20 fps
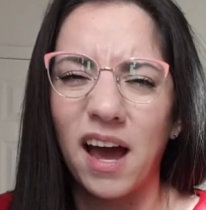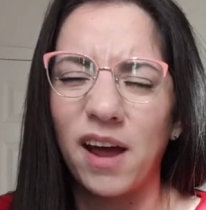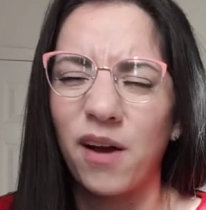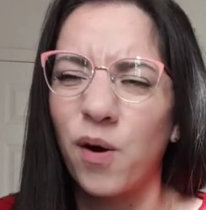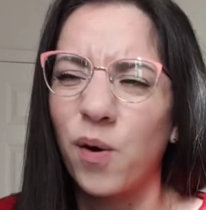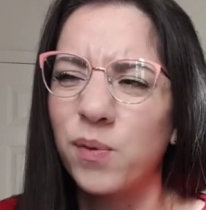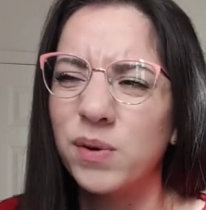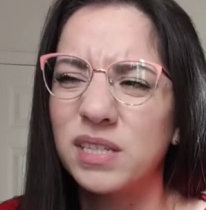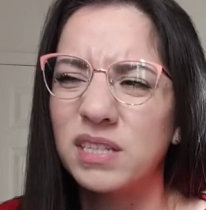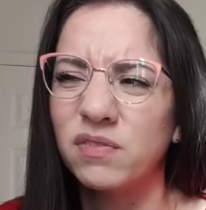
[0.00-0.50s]
I
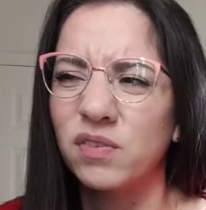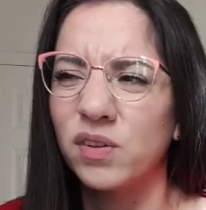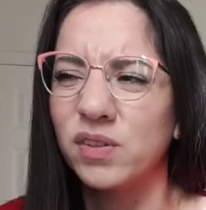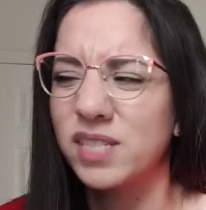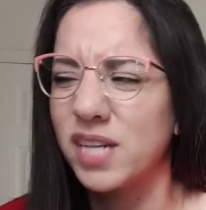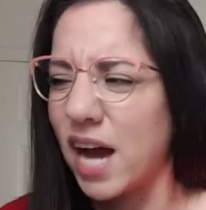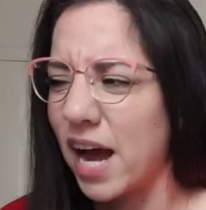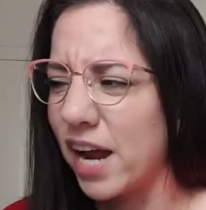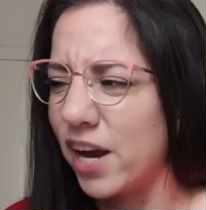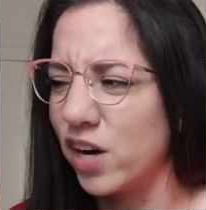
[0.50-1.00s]
always feel
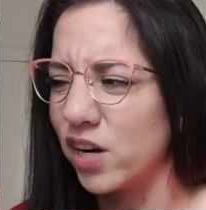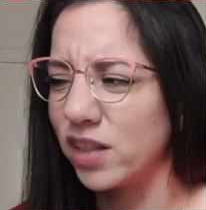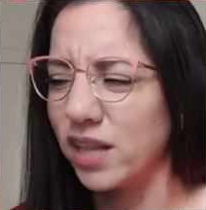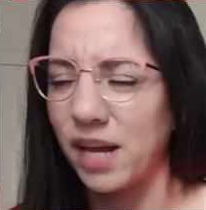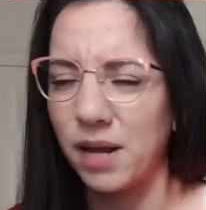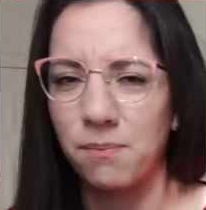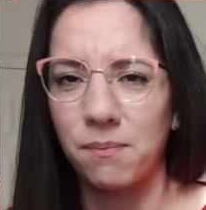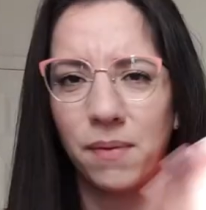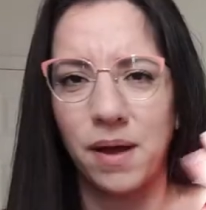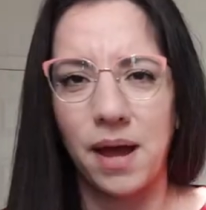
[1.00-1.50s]
tired,
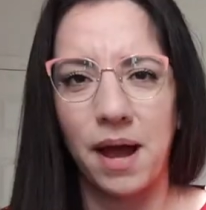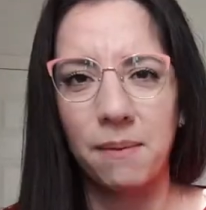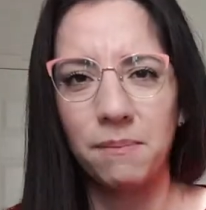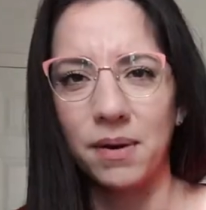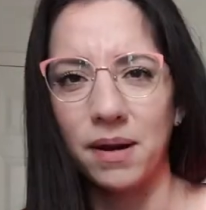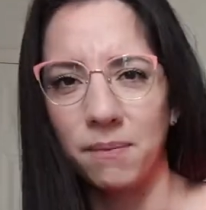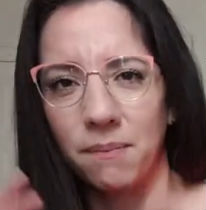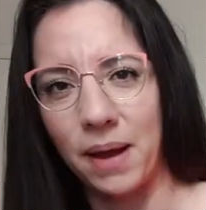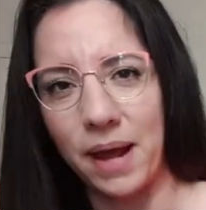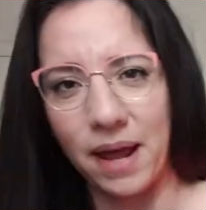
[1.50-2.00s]
like
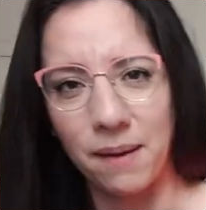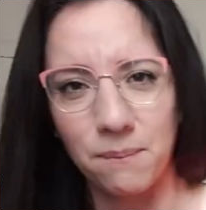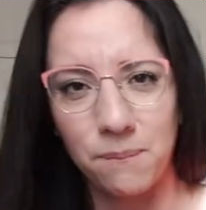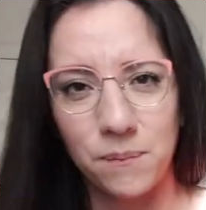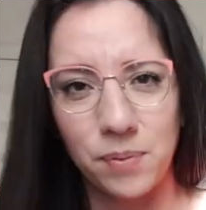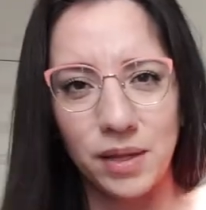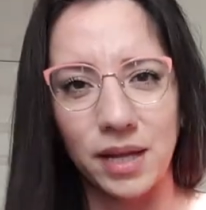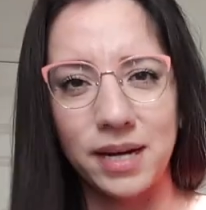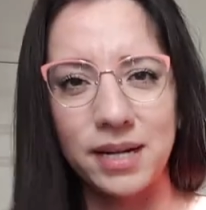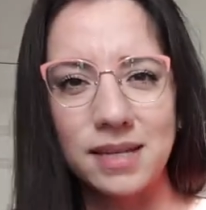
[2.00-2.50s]
I'm, my
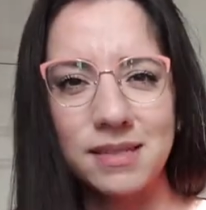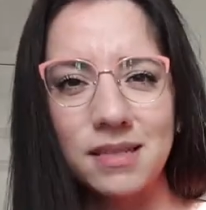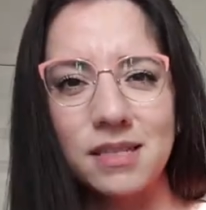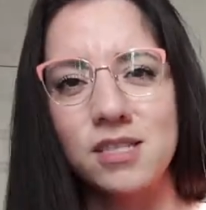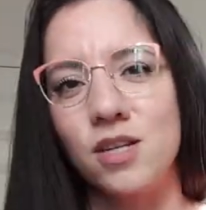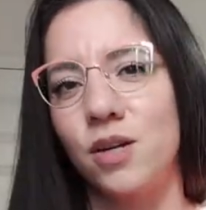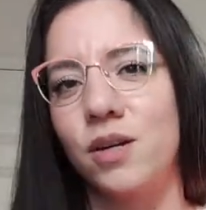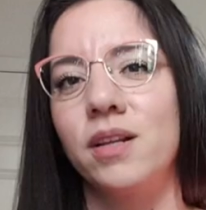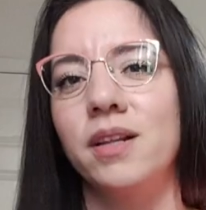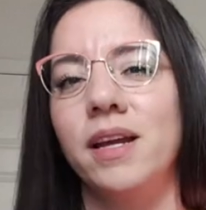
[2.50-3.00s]
blood isn't
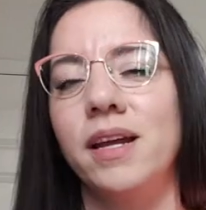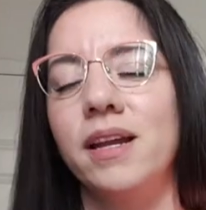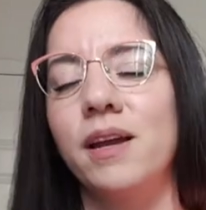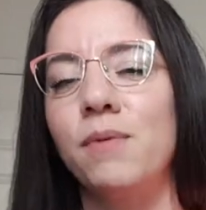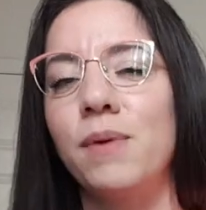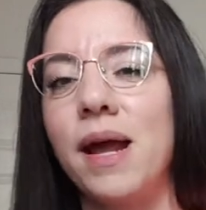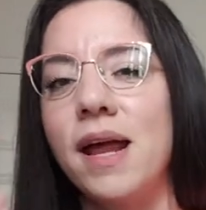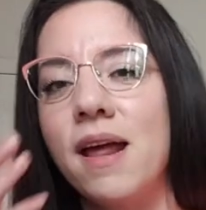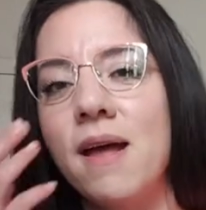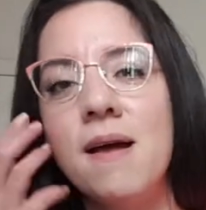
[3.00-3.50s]
circulating
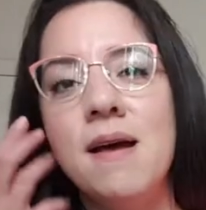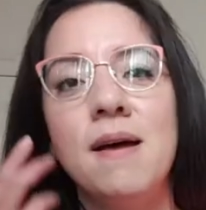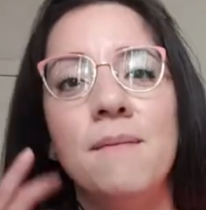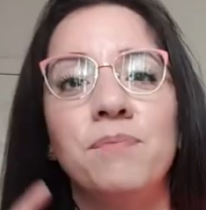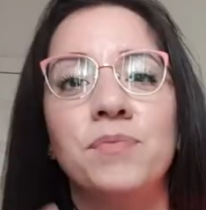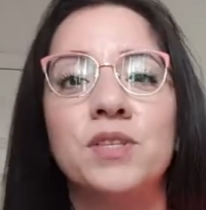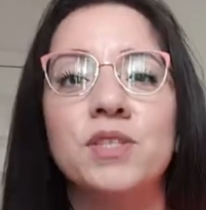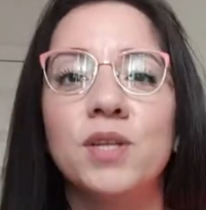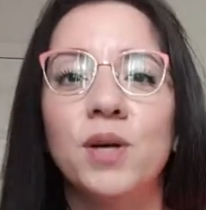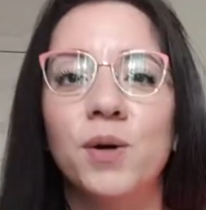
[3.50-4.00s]
right.
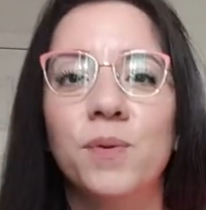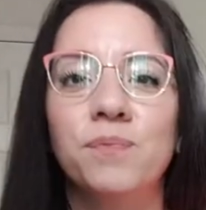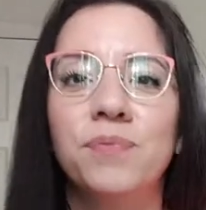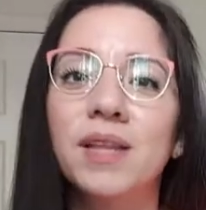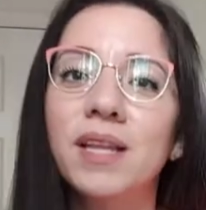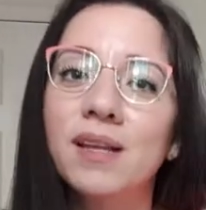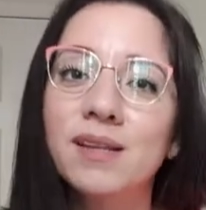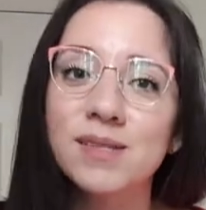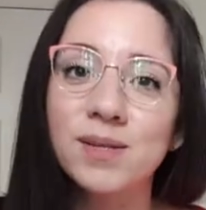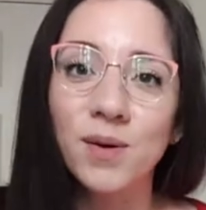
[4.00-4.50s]
So
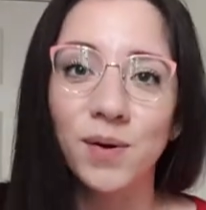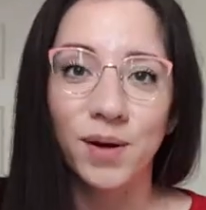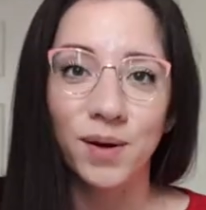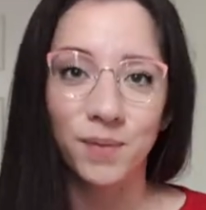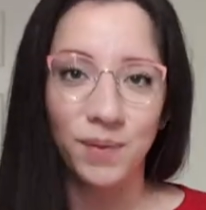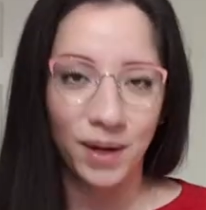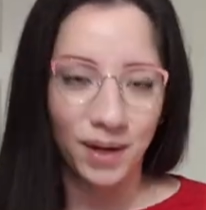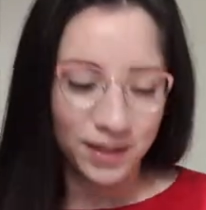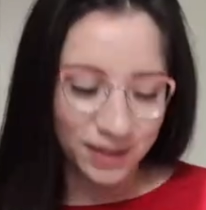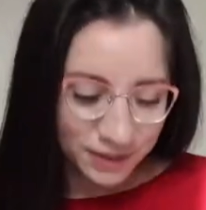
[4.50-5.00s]
let's go on a
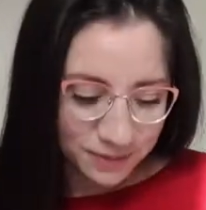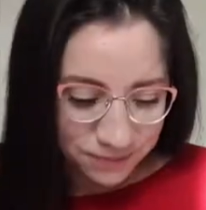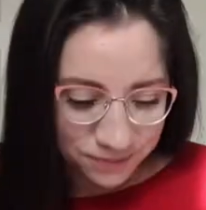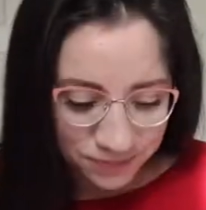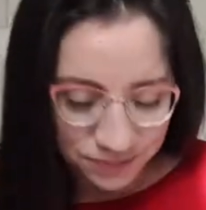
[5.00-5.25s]
walk.